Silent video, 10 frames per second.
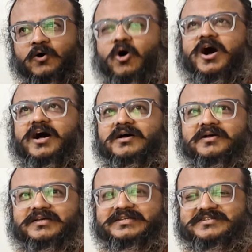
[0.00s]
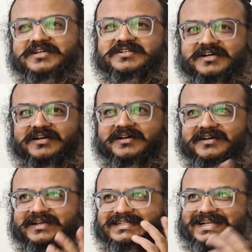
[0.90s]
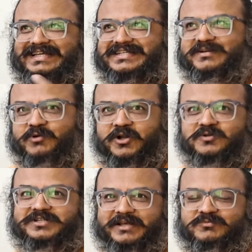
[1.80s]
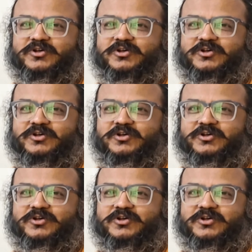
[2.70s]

OHA is just it's an easy to pronounce name.